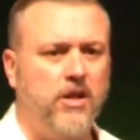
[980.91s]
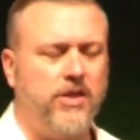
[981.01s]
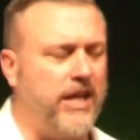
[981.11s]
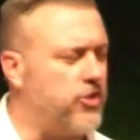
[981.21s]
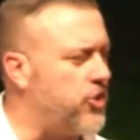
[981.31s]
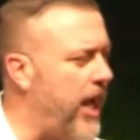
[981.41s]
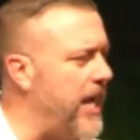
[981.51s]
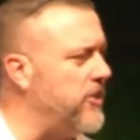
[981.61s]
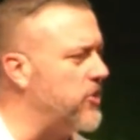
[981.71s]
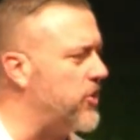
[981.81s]
that
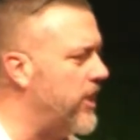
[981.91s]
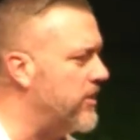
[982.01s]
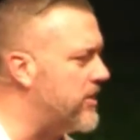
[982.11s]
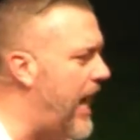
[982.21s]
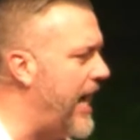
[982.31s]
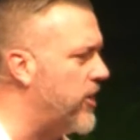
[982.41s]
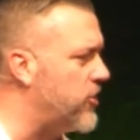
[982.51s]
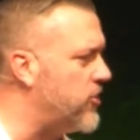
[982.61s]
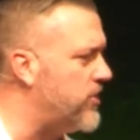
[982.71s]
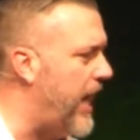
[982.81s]
changes an entire
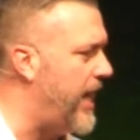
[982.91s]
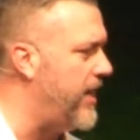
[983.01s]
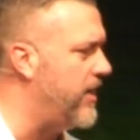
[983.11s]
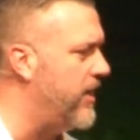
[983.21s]
state